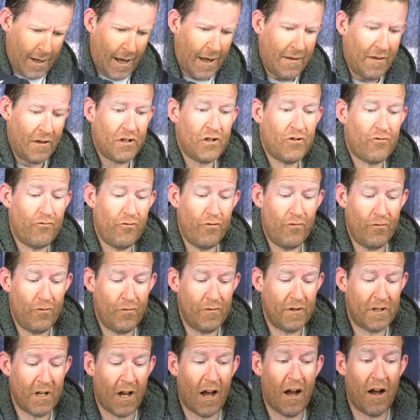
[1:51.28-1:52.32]
And the
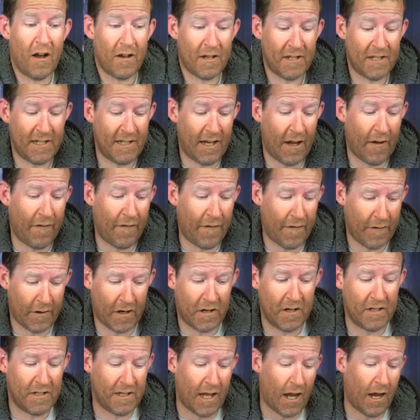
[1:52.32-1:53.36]
screws are stiff
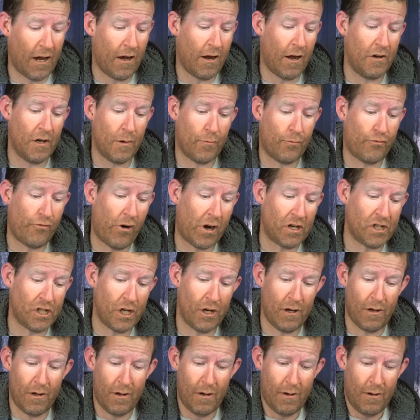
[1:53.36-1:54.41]
because they're under
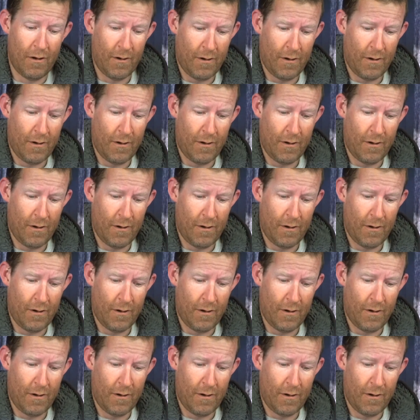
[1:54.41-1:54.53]
pressure